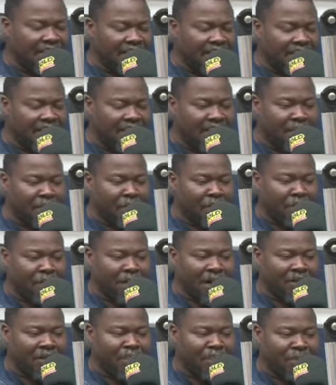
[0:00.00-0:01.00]
ya ma
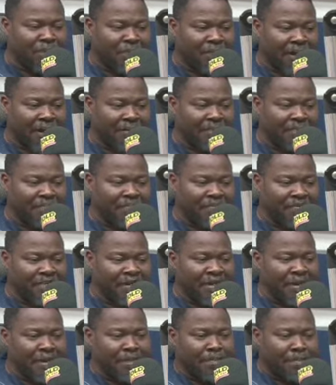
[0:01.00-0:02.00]
ballot paper
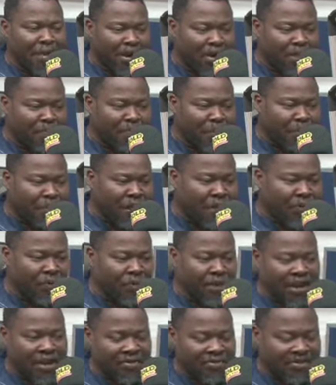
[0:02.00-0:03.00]

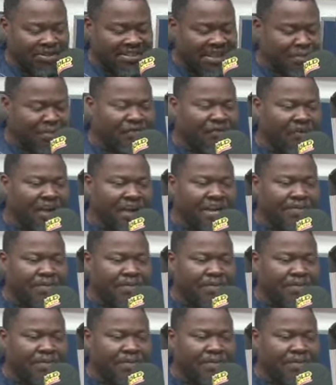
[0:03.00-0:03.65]
no enu say before ya di